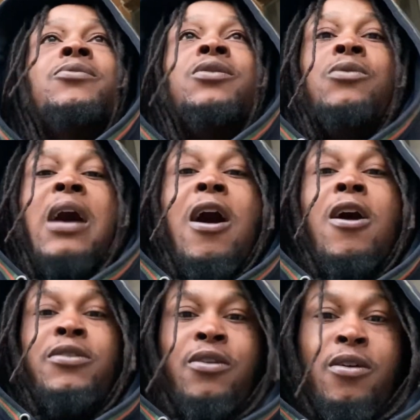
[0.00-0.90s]
See, our
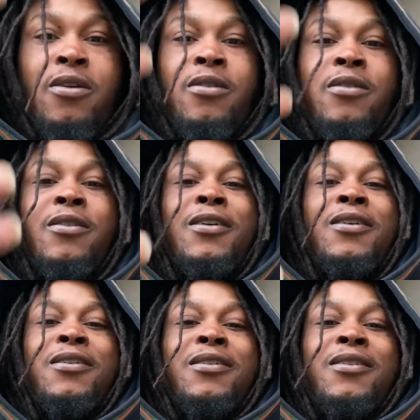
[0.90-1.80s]
year
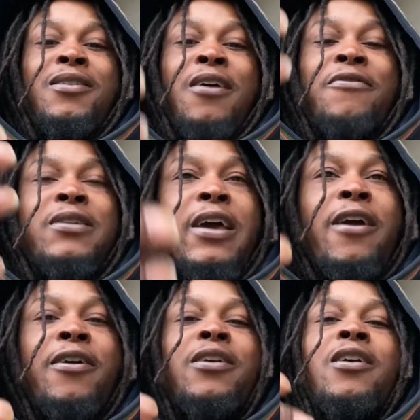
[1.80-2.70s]
of
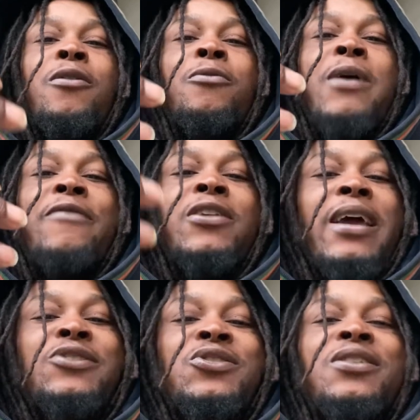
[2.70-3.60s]
clarity and
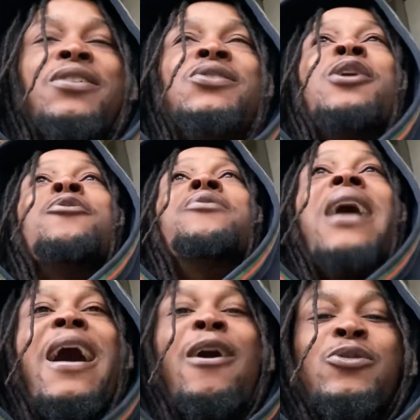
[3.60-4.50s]
revelation is here now.